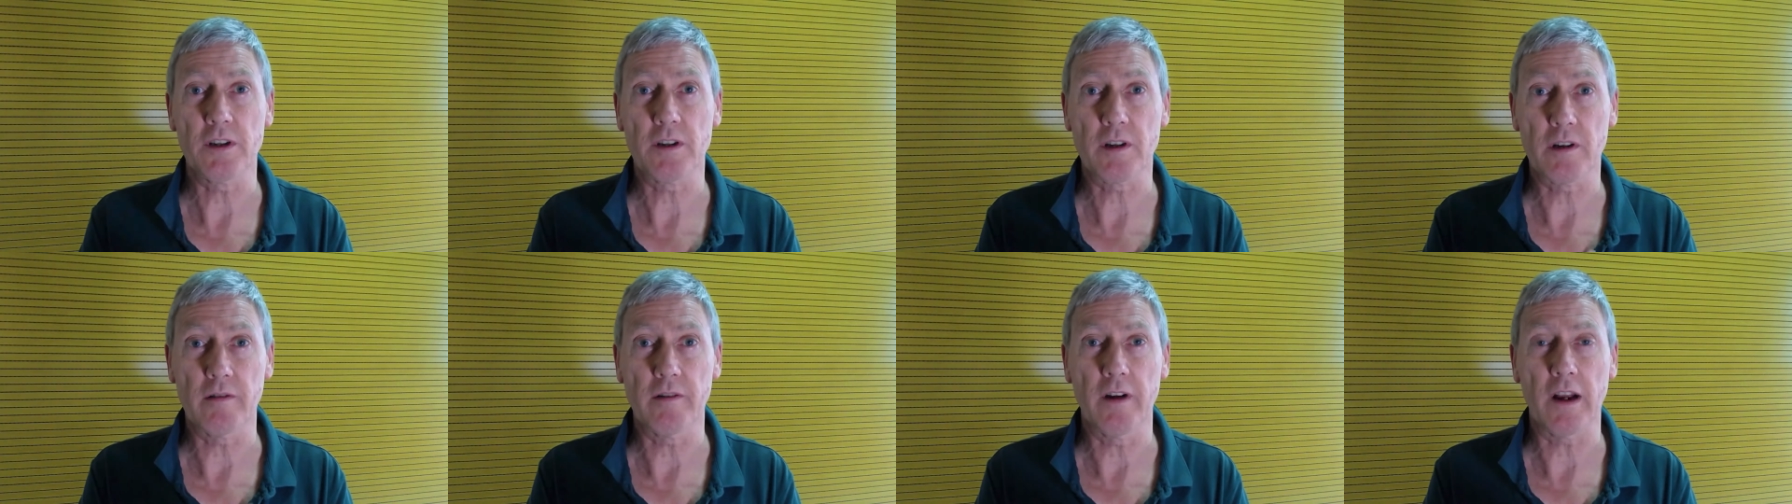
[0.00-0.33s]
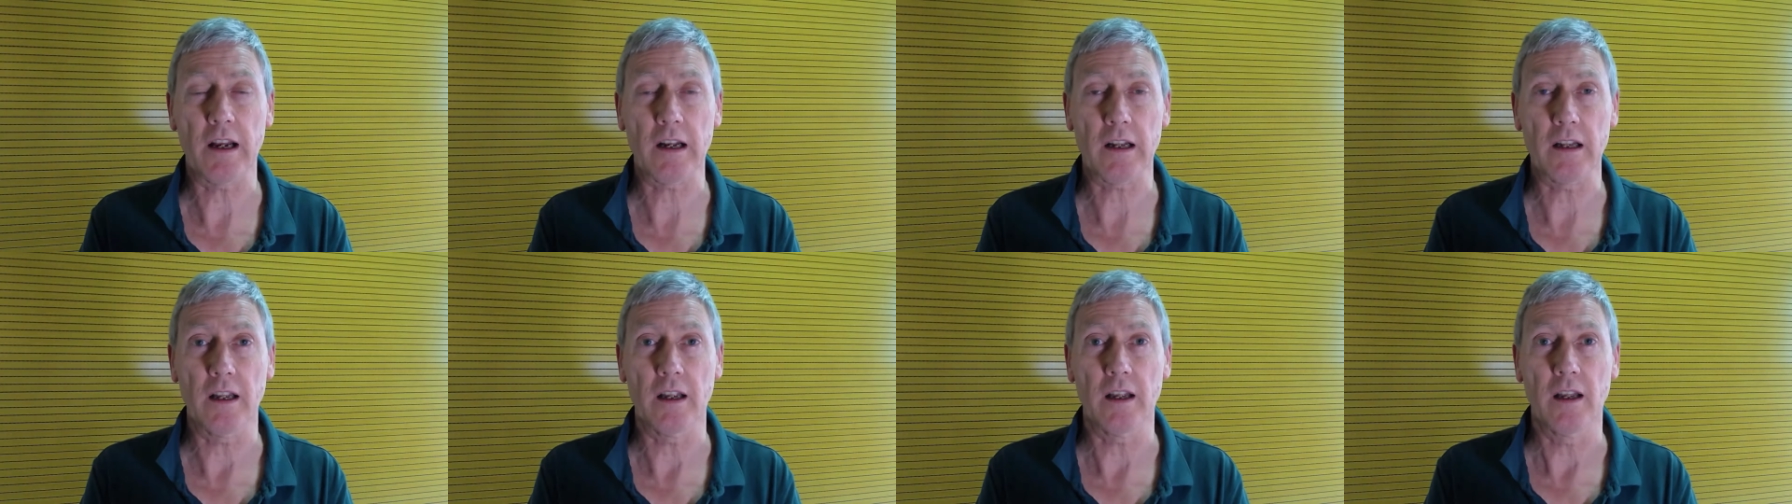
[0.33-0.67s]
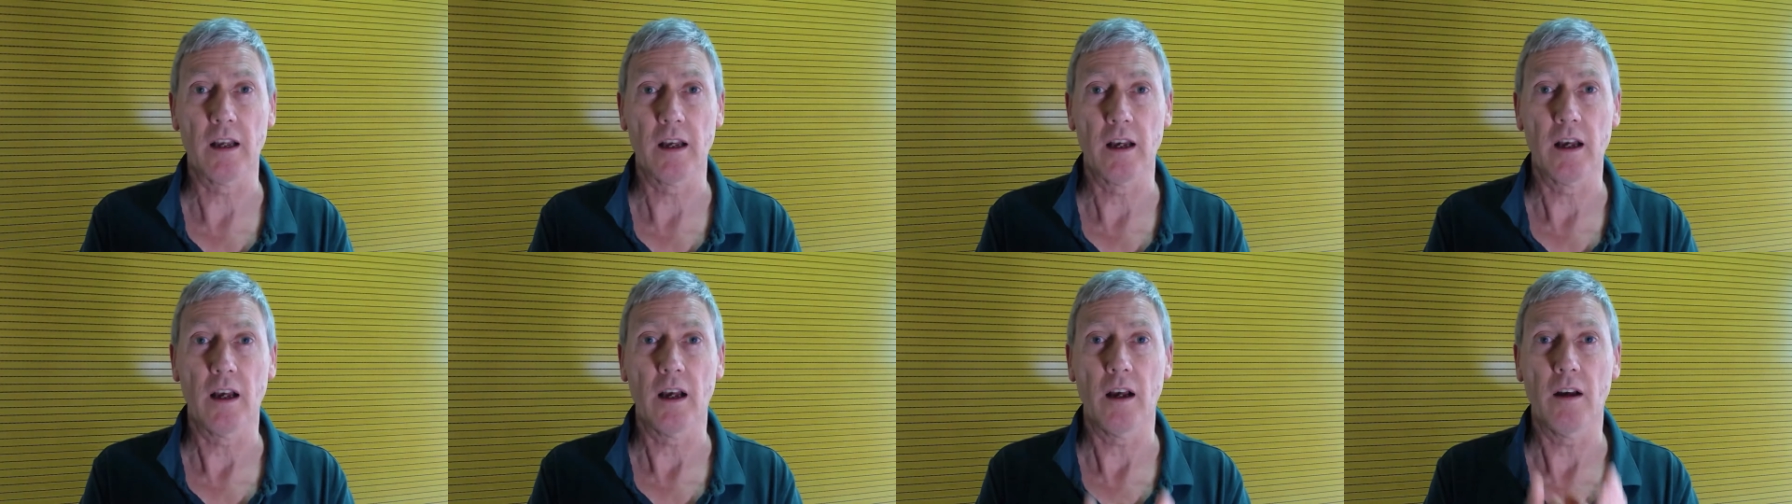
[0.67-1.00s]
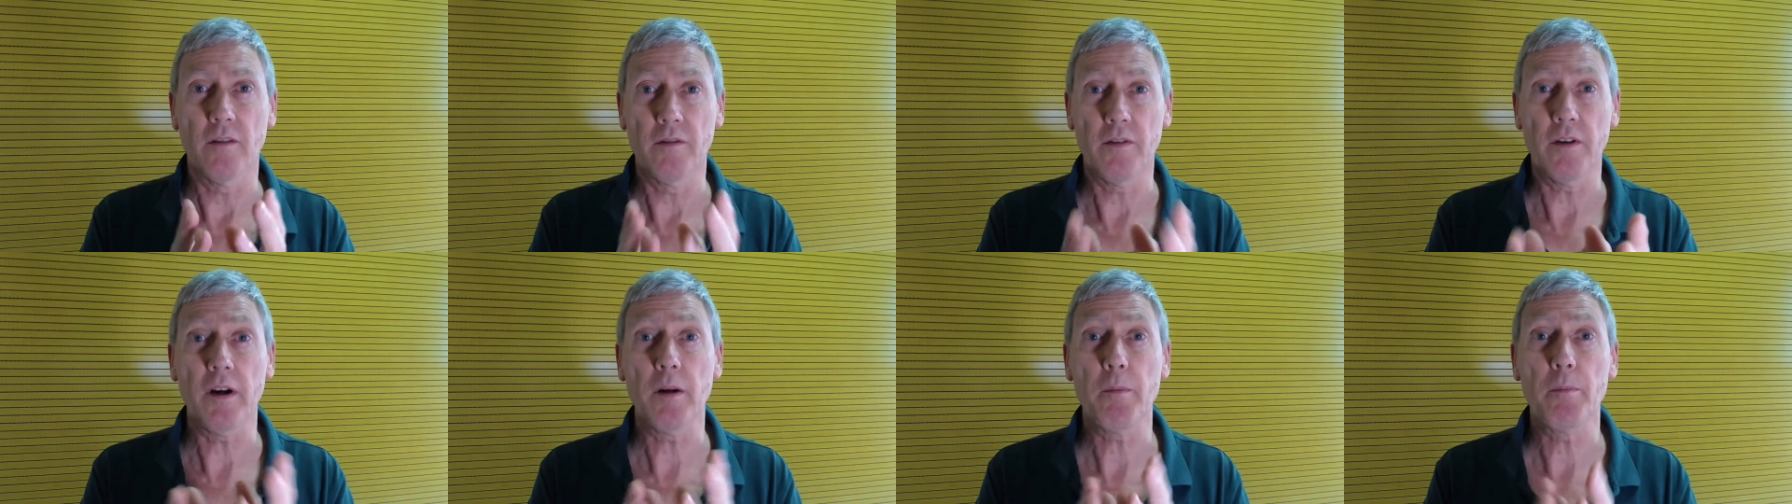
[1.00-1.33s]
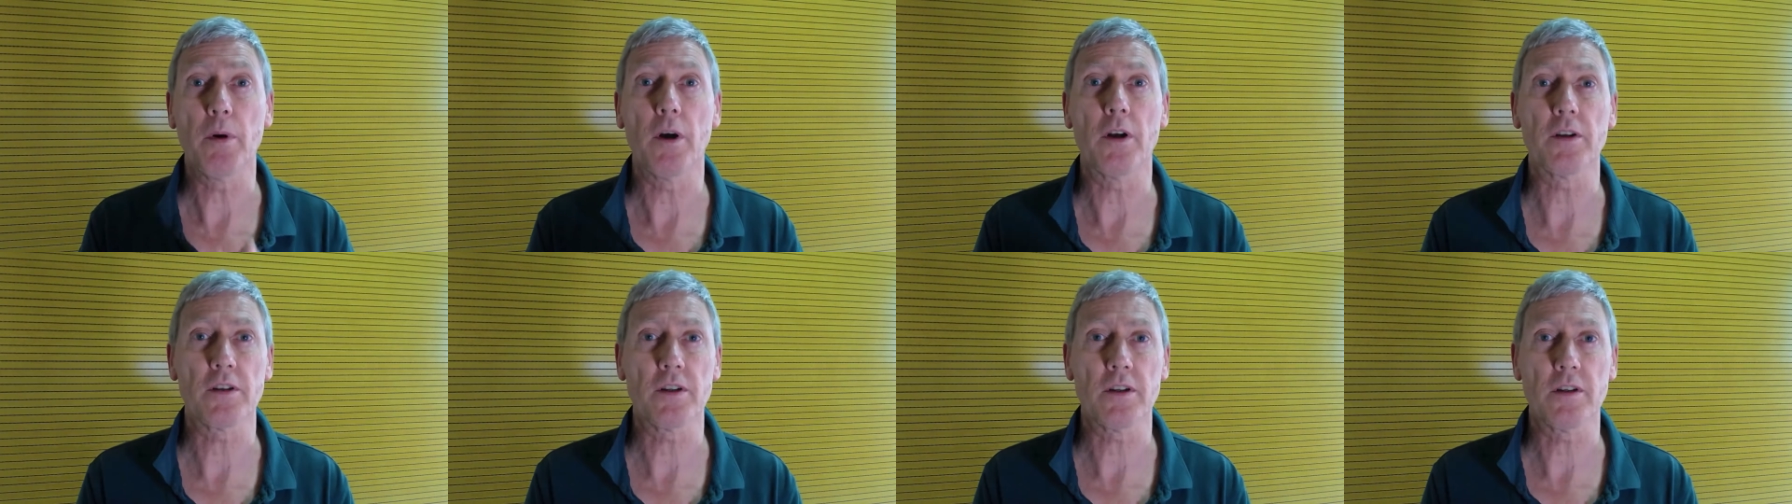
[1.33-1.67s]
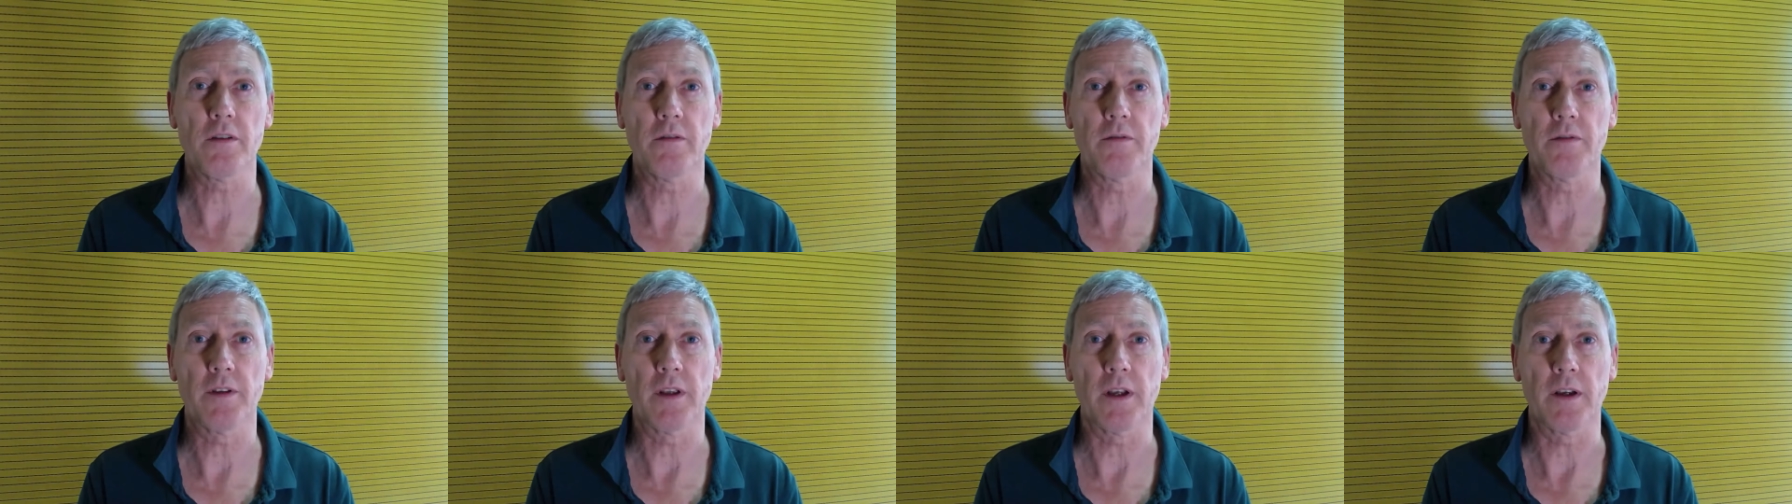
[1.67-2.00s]
correctly, a very
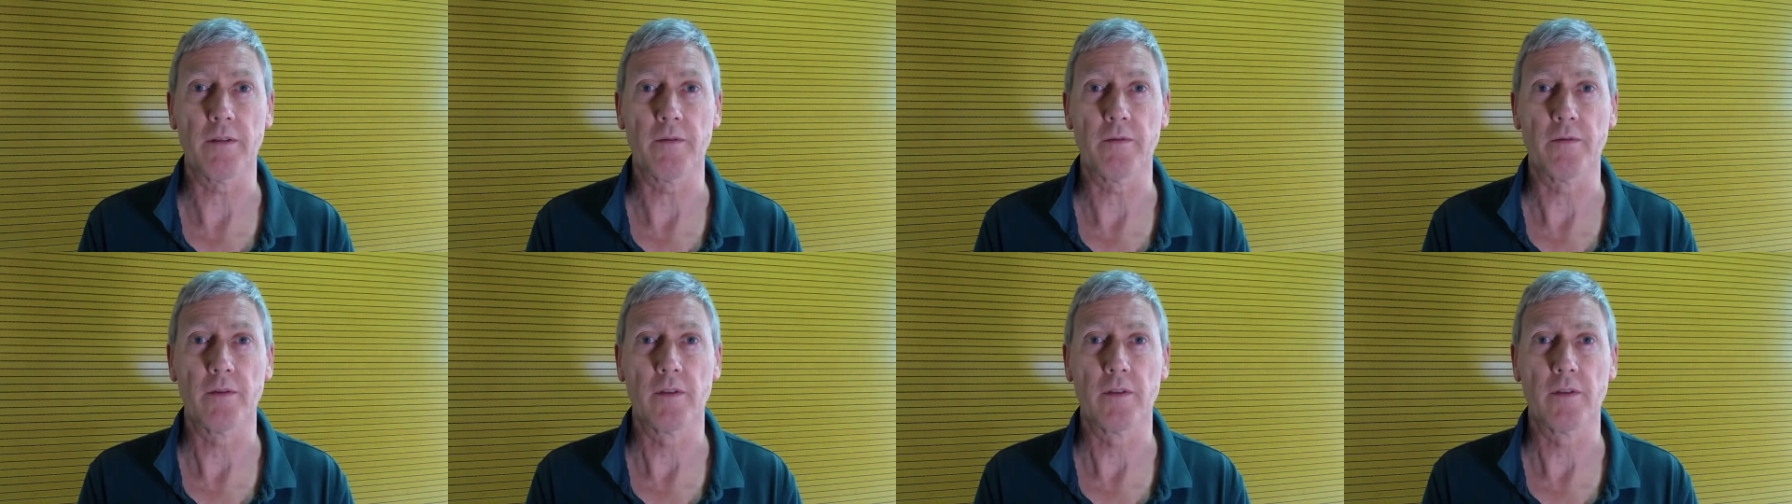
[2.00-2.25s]
positive thing.